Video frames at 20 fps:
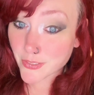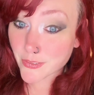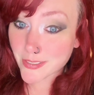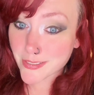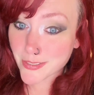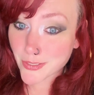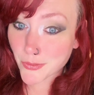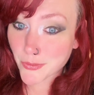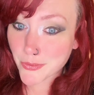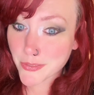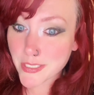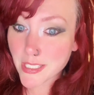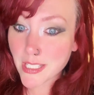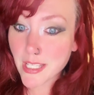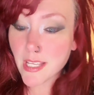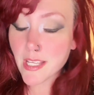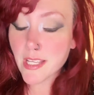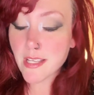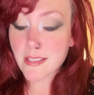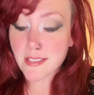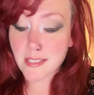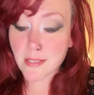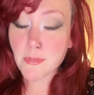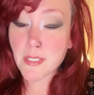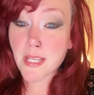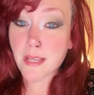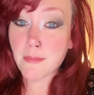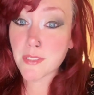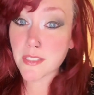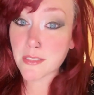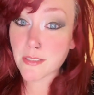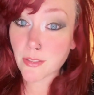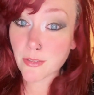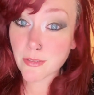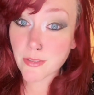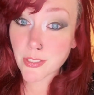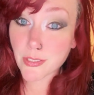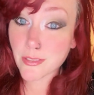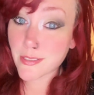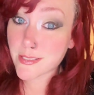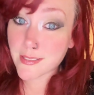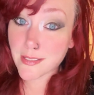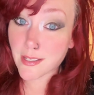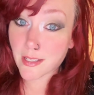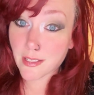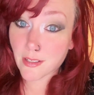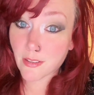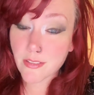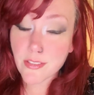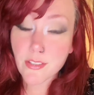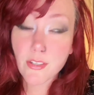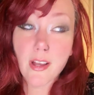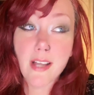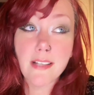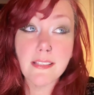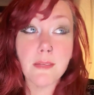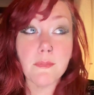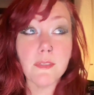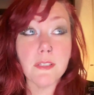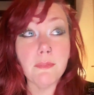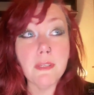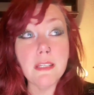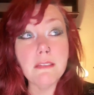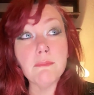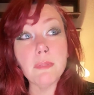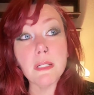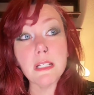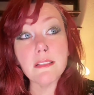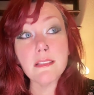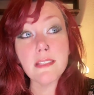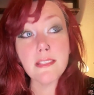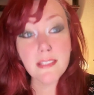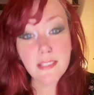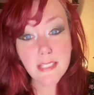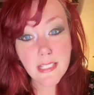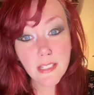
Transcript: You're an adult. Sometimes adulthood is not all it's cracked up to be, but